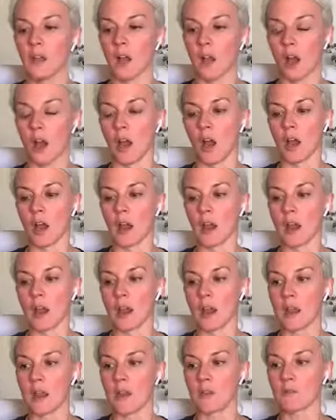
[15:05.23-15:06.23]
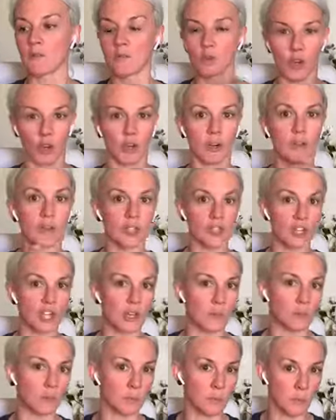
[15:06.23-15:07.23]
I go to the
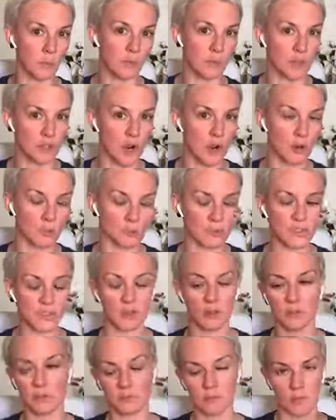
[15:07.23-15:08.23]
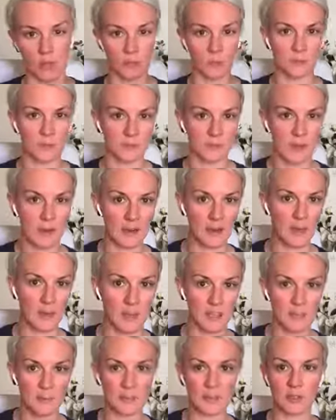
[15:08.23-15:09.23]
gym with Dom. So Dom's my
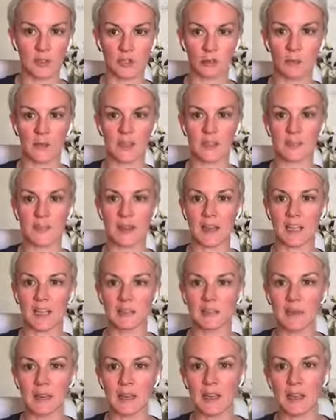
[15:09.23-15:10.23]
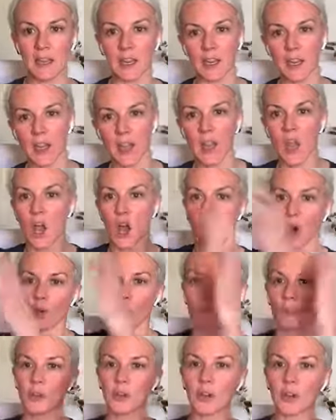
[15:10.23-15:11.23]
husband, Dominic's my husband, and
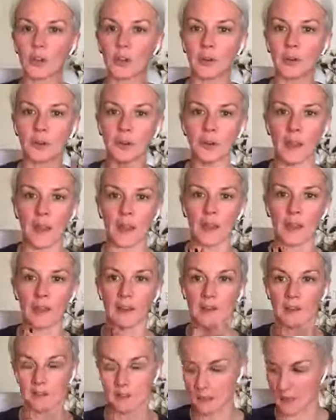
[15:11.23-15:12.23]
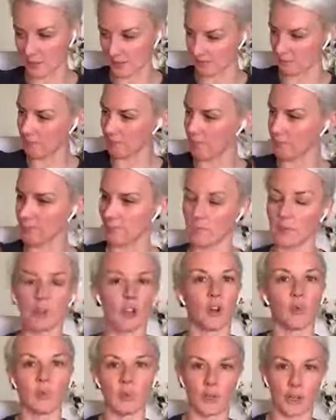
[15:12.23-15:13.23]
off we go. And you
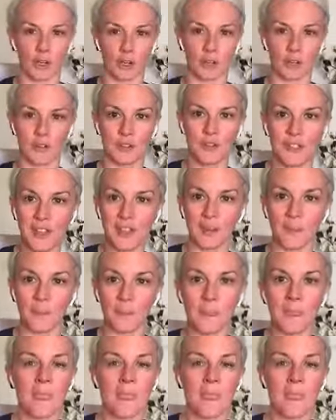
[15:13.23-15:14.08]
know, we go to the gym.